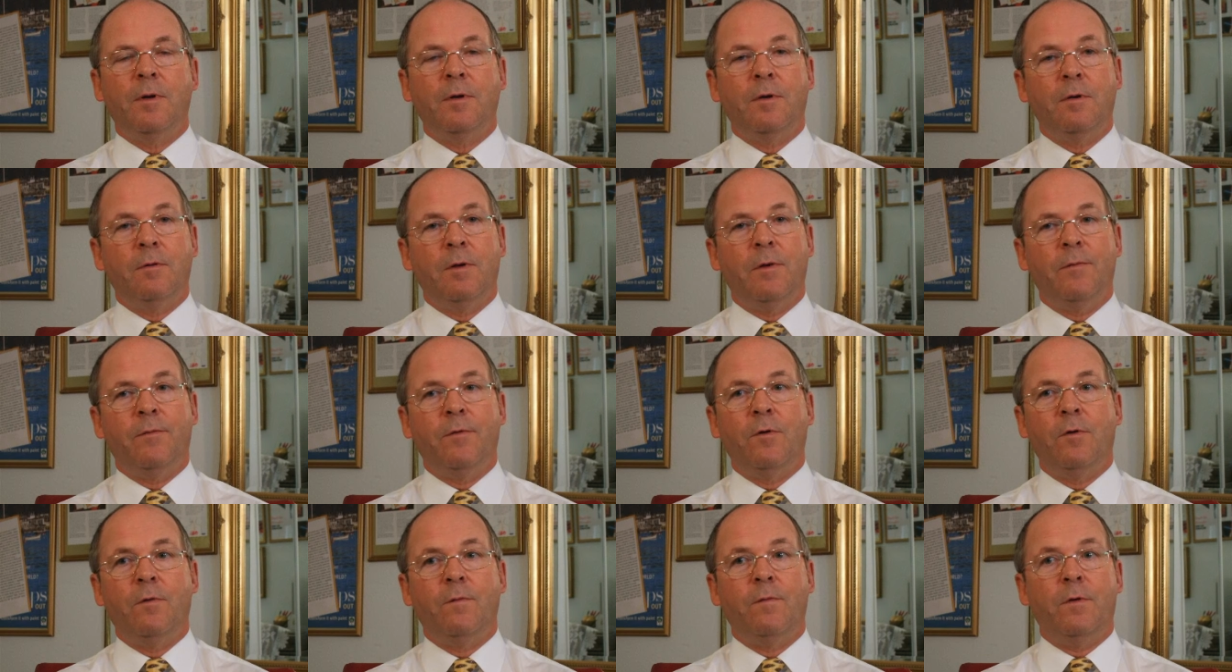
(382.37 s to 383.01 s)
I do
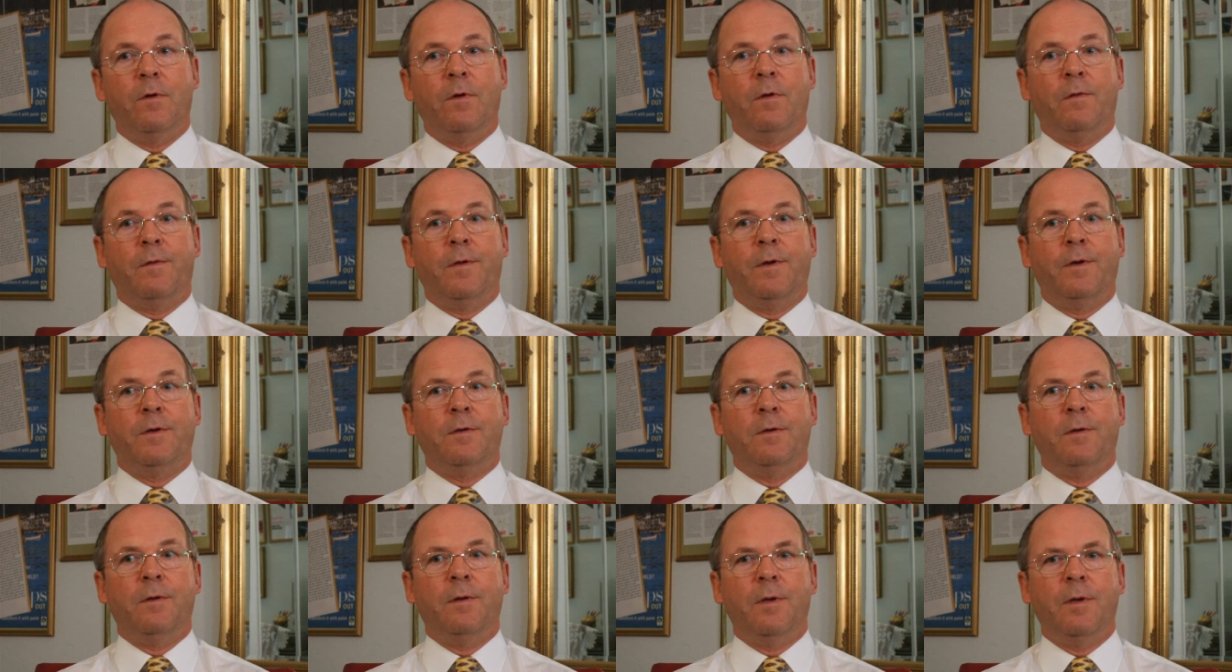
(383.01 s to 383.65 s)
have an awful lot of
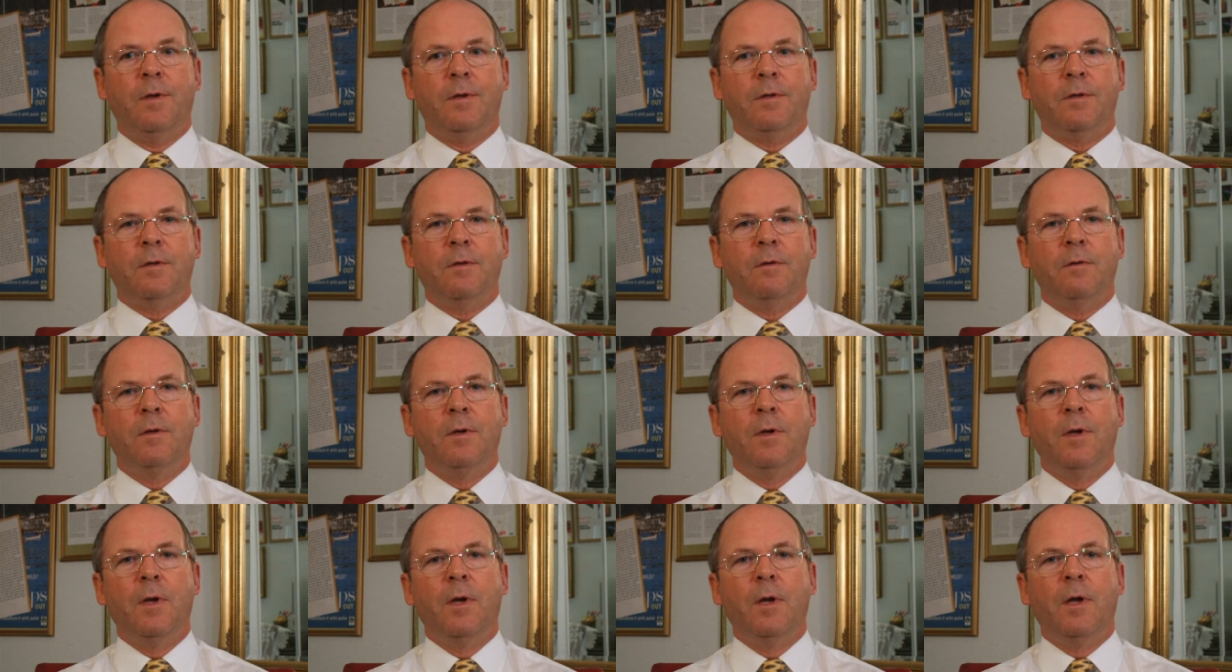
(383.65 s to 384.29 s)
things on there, so
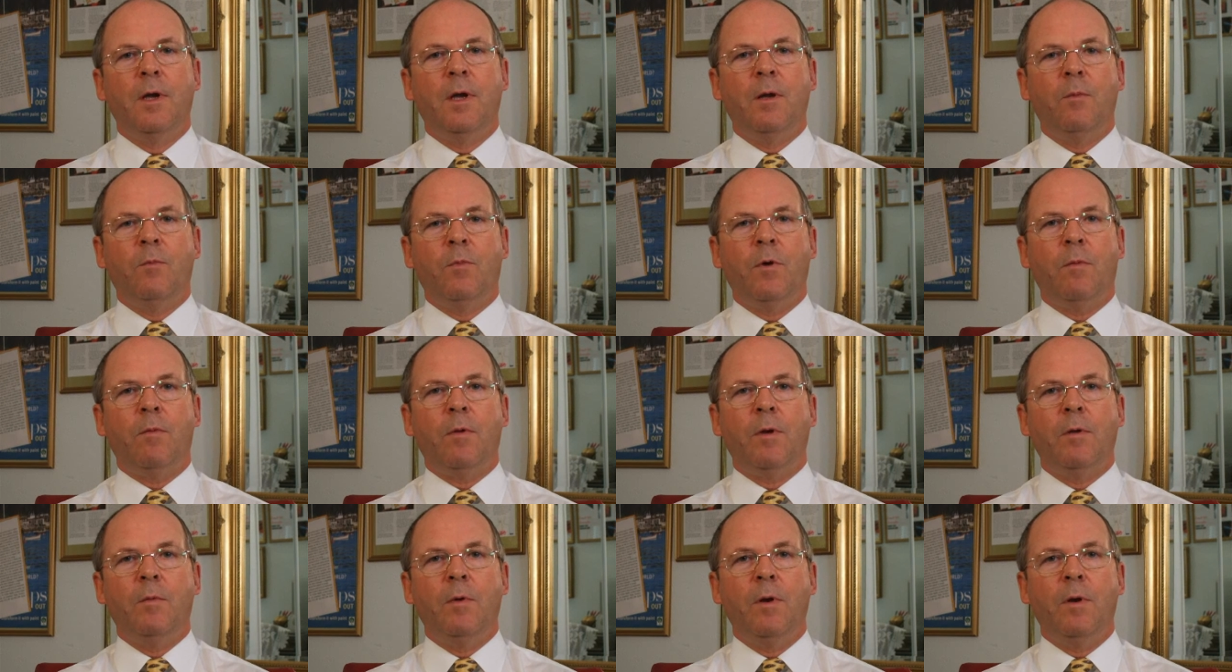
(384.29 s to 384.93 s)
it
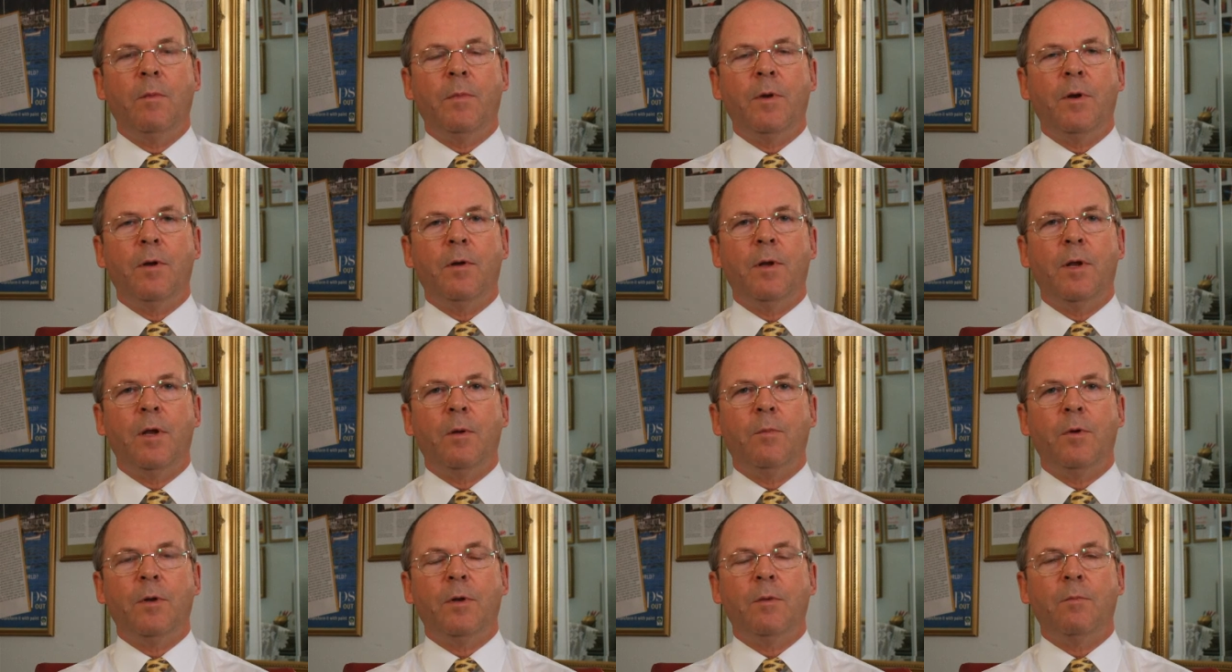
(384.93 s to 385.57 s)
probably will be on
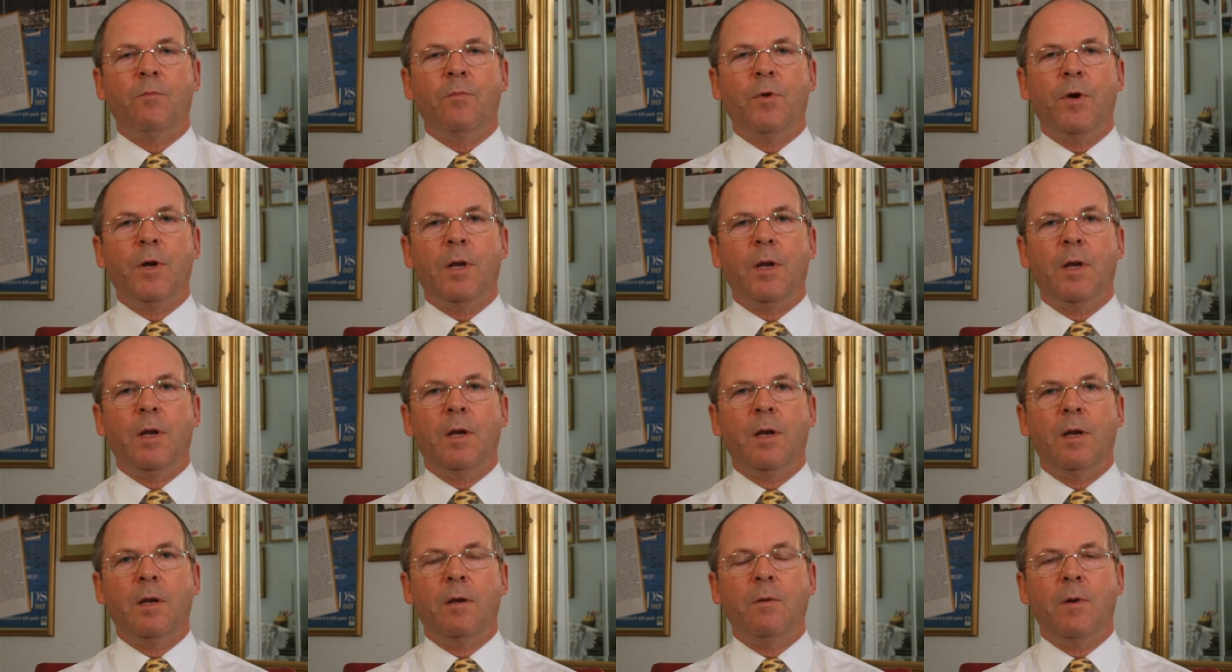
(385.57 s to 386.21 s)
there, but bring it
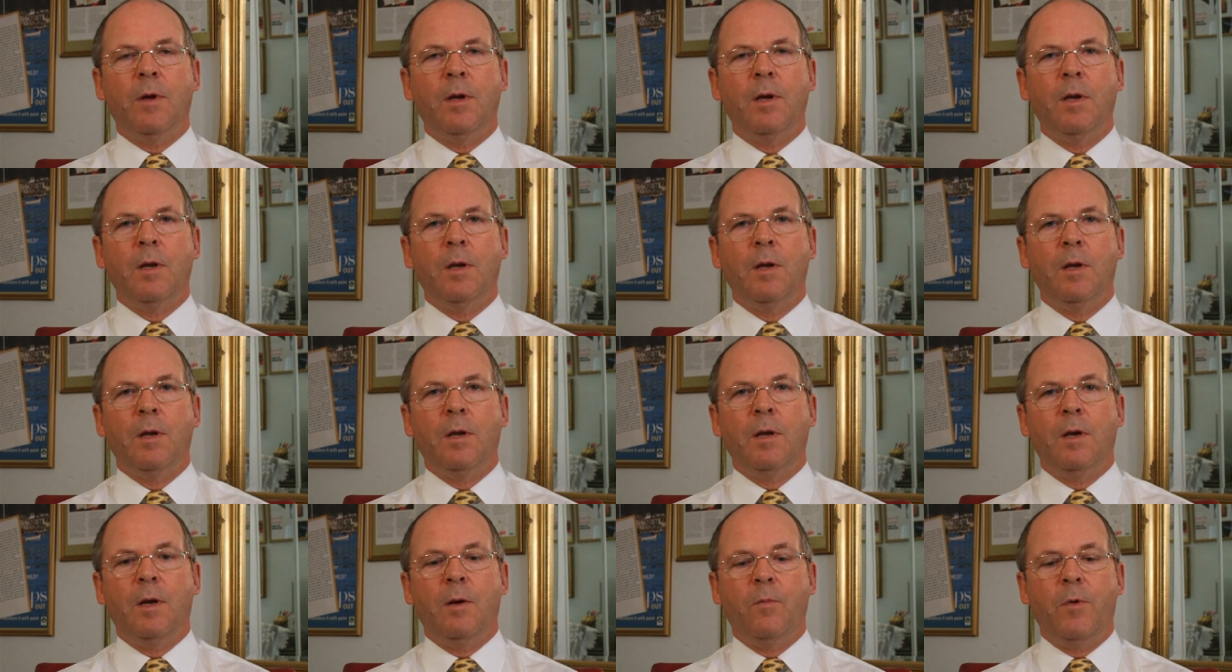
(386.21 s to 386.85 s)
in anyway,
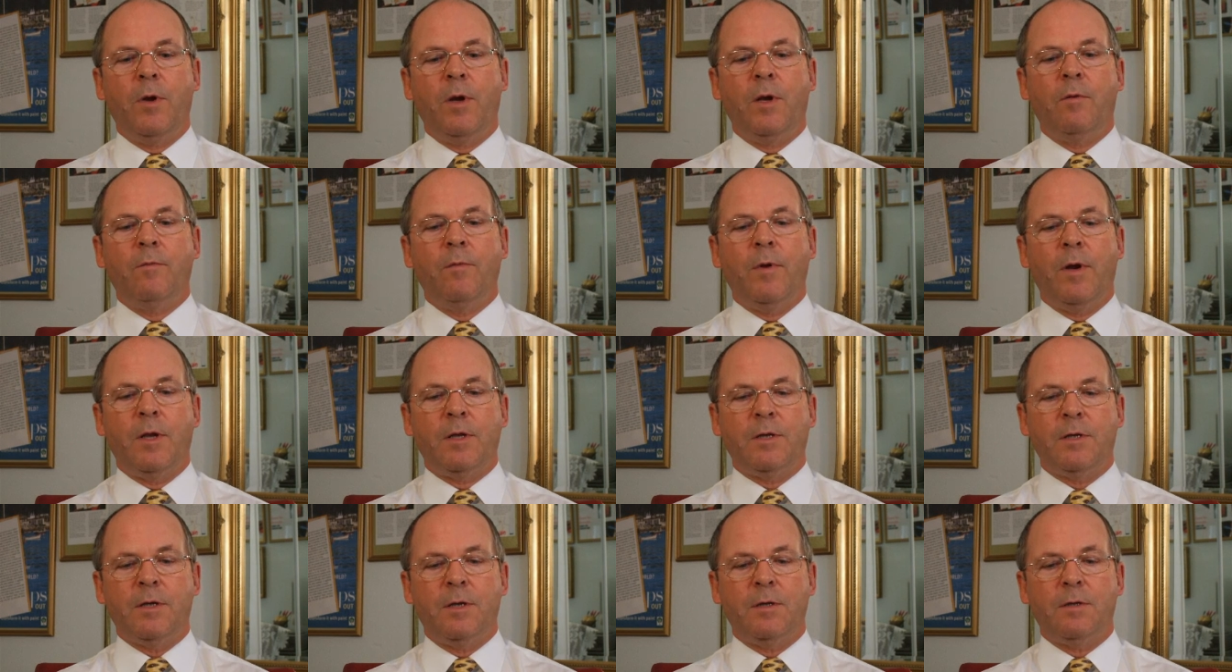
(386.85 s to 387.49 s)
and we can run
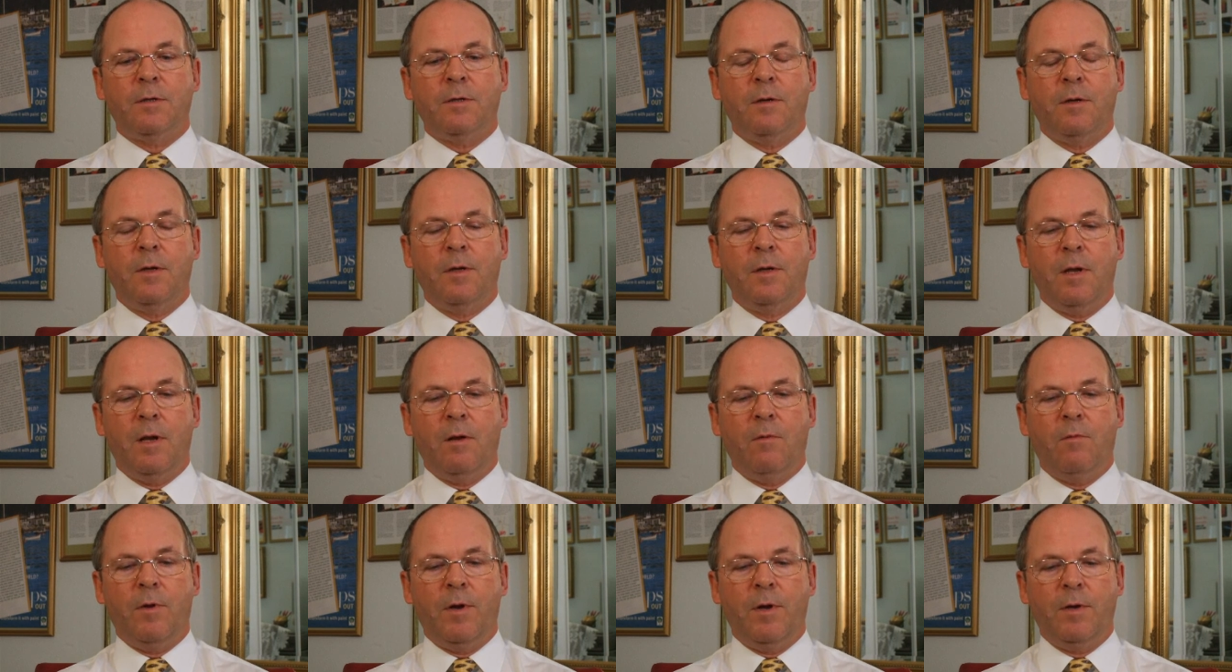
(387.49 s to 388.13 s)
a test on it
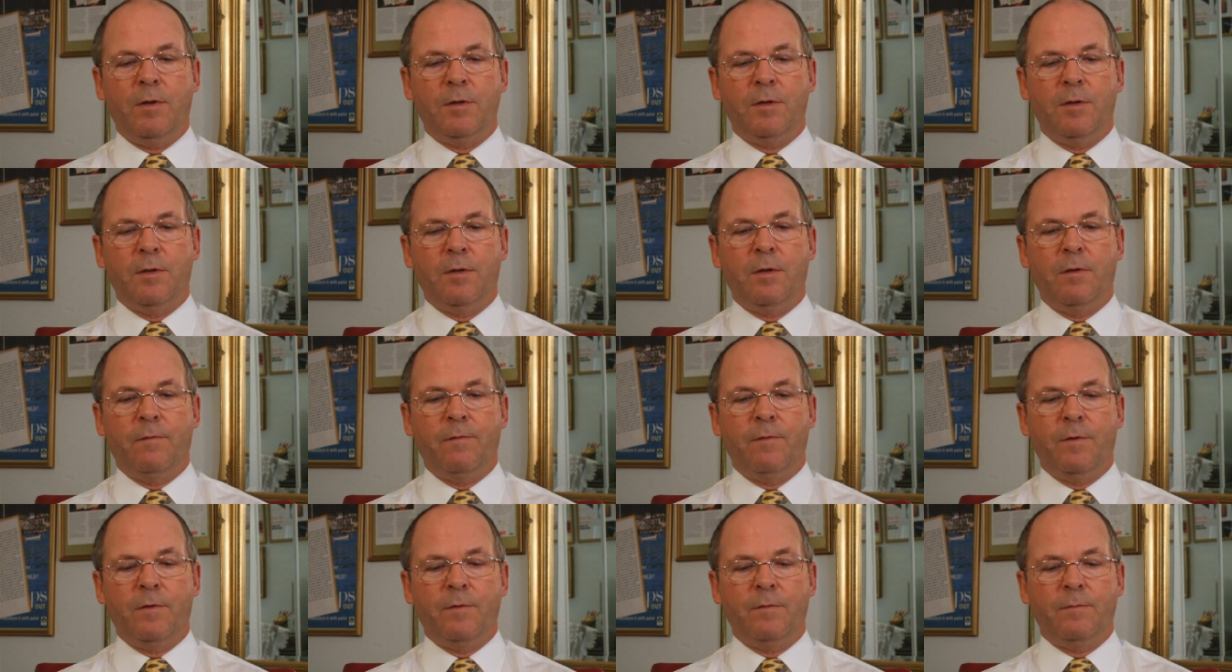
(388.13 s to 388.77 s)
that way. It's not
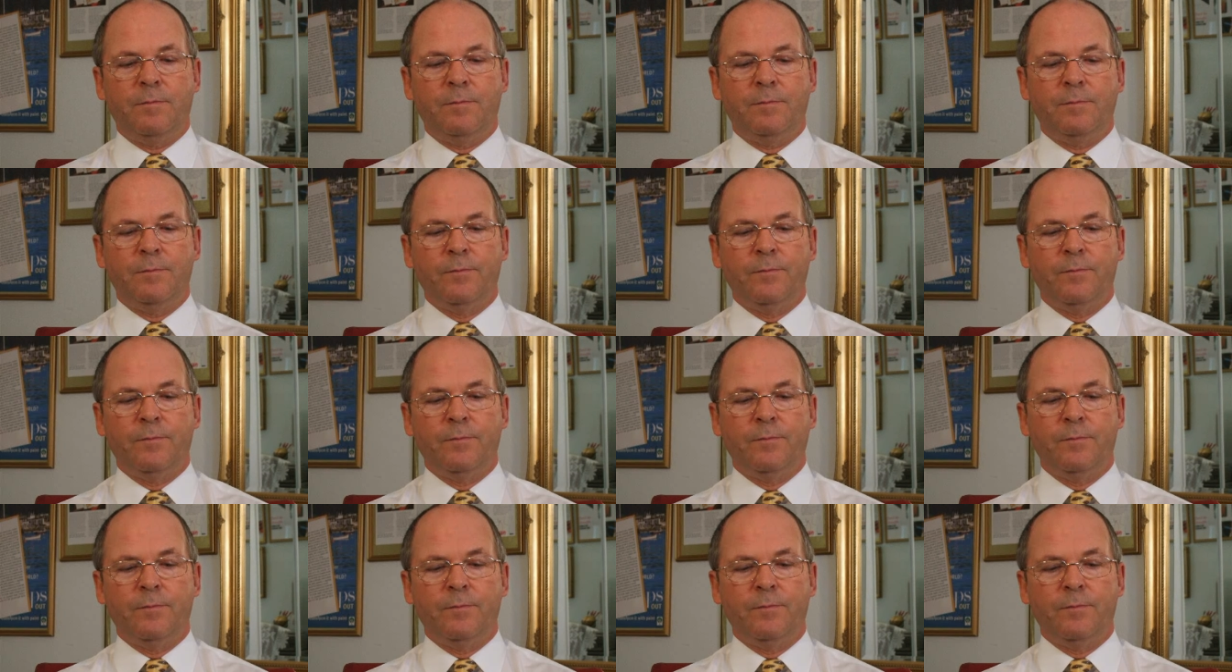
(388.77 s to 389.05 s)
difficult.